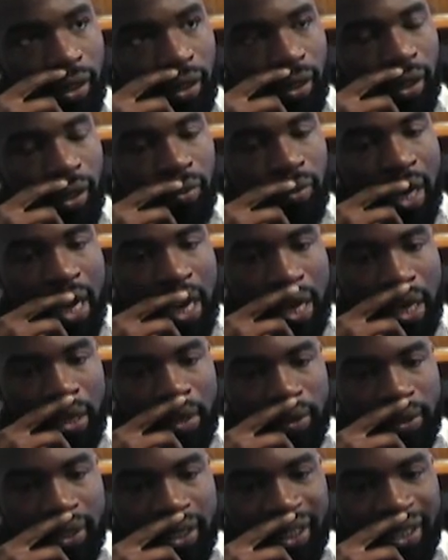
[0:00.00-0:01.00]

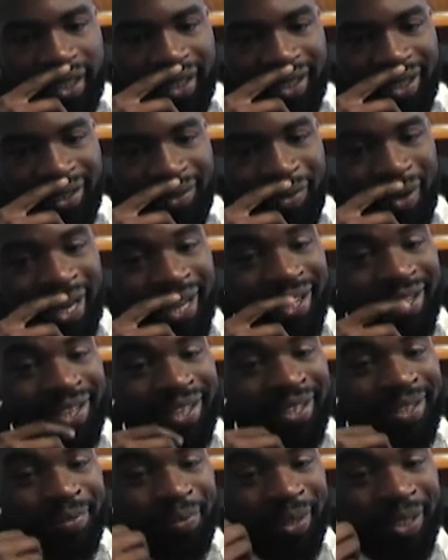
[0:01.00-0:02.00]
around the way
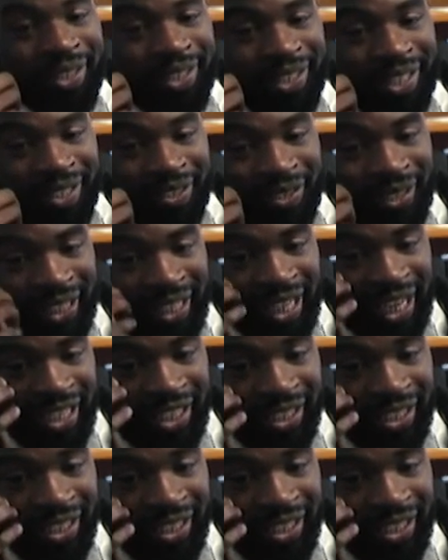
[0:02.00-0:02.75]
in which teachers engage